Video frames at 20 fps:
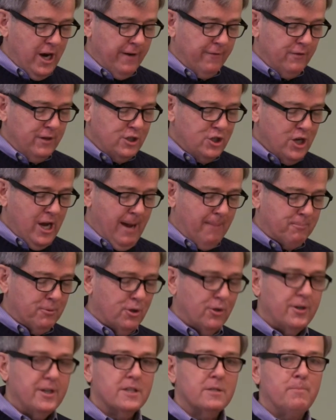every
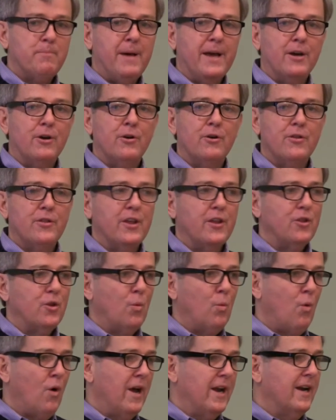chapter is better than the
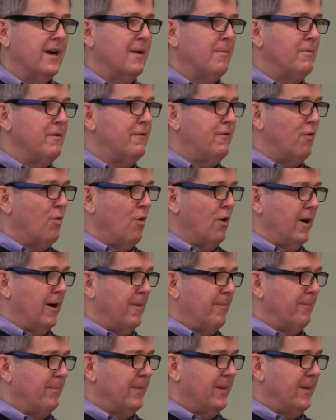one before.